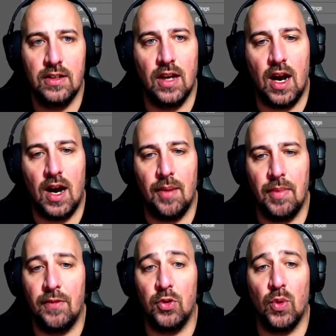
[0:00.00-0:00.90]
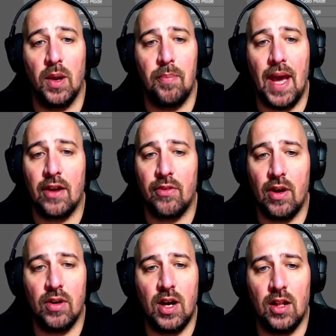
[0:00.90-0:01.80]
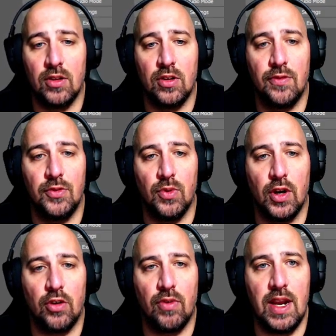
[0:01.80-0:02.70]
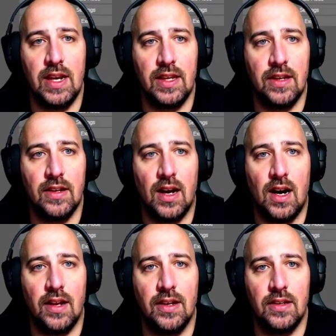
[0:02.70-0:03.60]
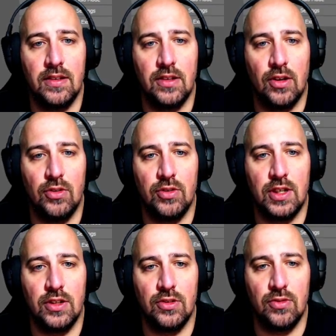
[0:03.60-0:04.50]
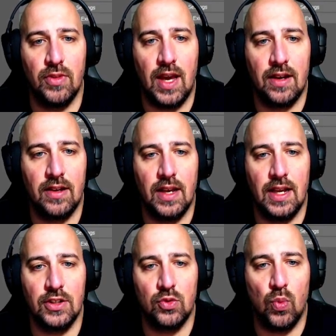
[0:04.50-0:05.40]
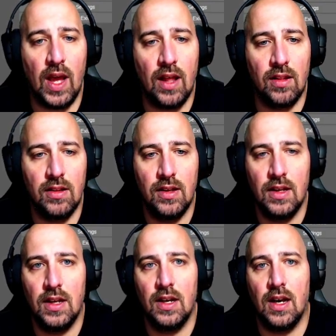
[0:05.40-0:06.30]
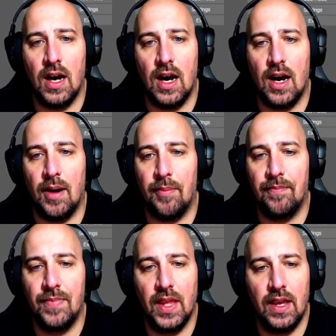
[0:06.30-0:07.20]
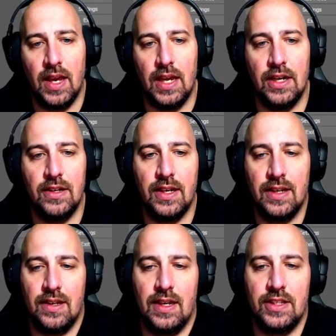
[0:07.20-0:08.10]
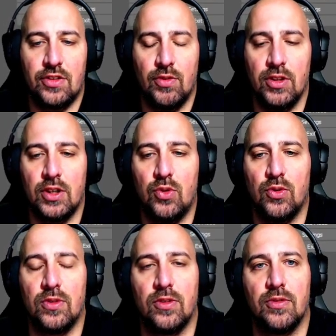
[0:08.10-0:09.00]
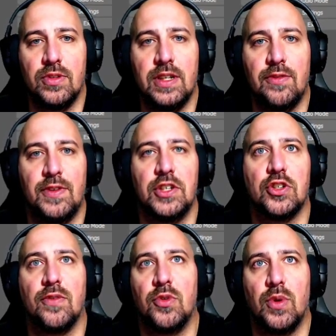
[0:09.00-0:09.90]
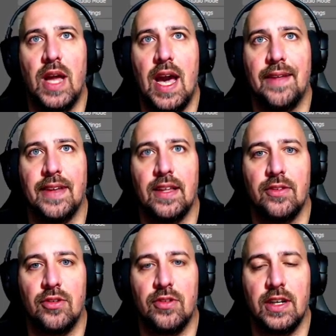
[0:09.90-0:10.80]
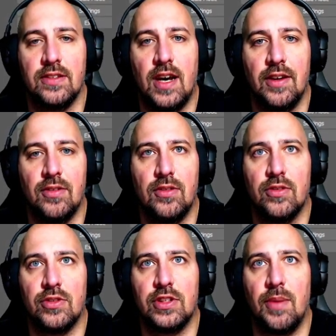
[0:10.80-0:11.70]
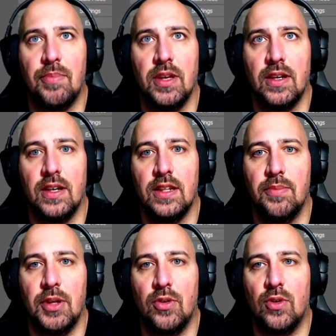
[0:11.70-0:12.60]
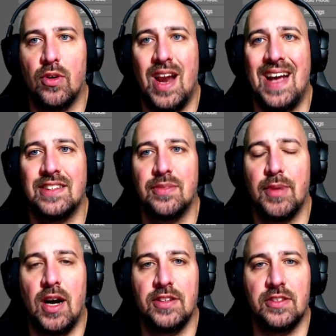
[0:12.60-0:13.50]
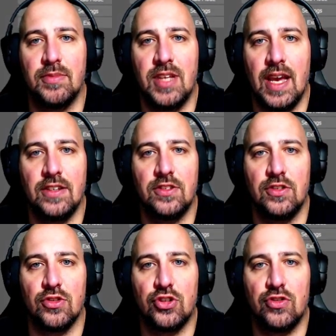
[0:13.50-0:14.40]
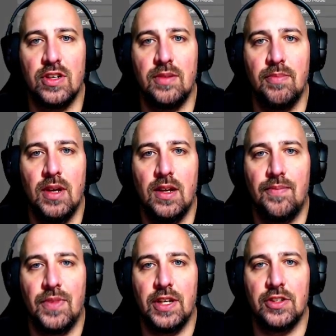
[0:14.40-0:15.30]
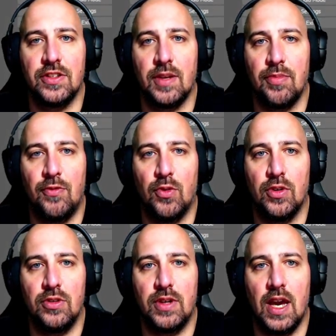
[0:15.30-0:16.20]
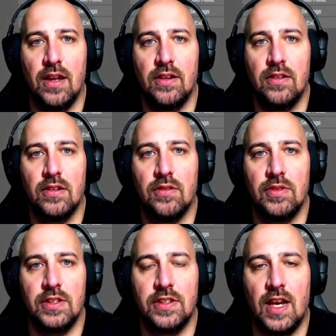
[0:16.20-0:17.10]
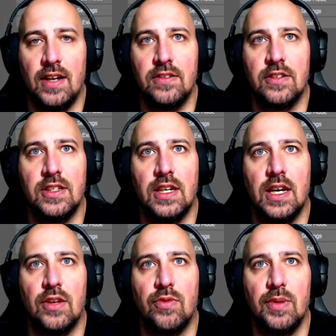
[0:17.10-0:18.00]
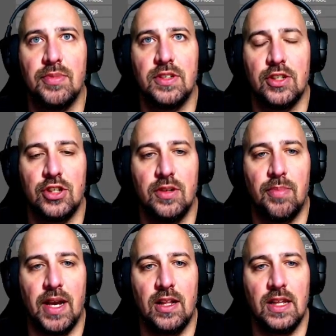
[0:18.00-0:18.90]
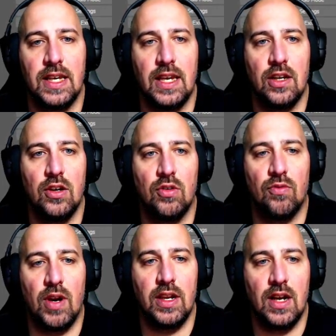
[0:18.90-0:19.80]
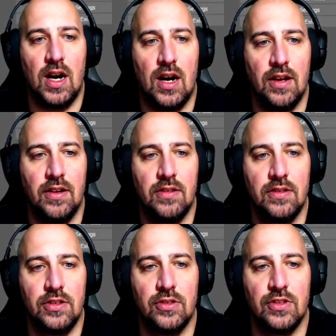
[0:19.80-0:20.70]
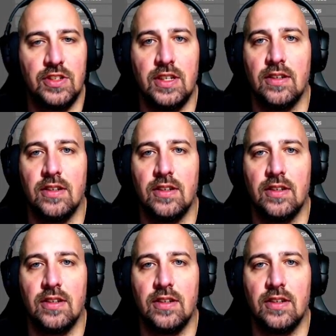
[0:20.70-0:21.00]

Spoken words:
If you want a background color, if you want a gradient on it, you know, you can do that as well. And it's a really cool little neat feature if you want to add like a little like title or something in the middle, or add some custom text to your stream. And just like before, you can resize it and reposition it by clicking right on your scene.